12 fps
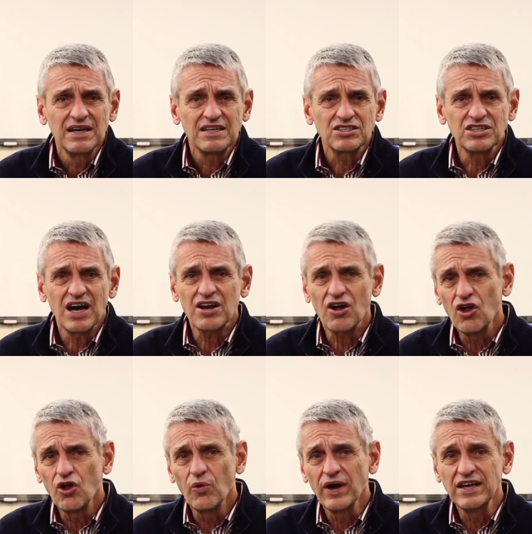It's not
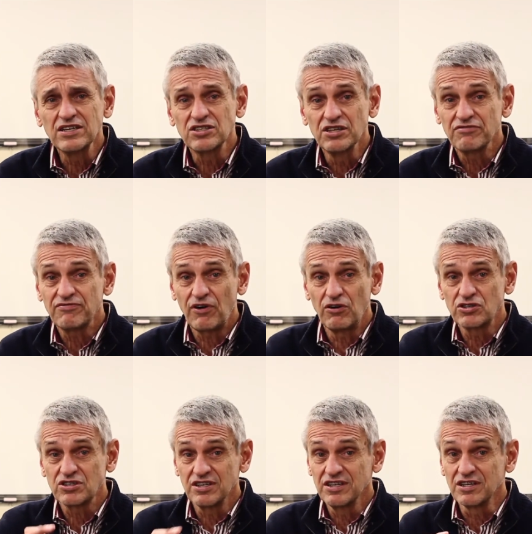always the
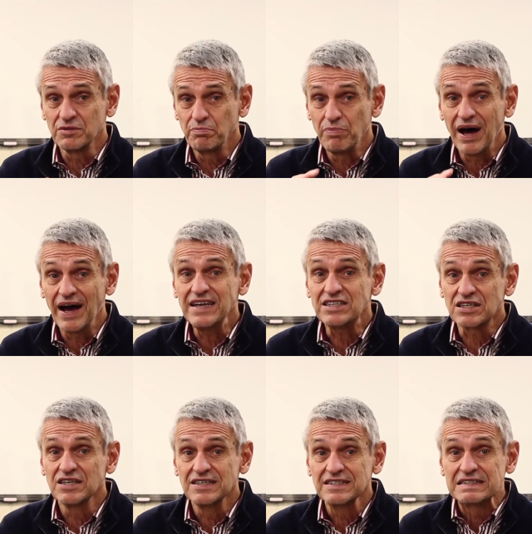first little bite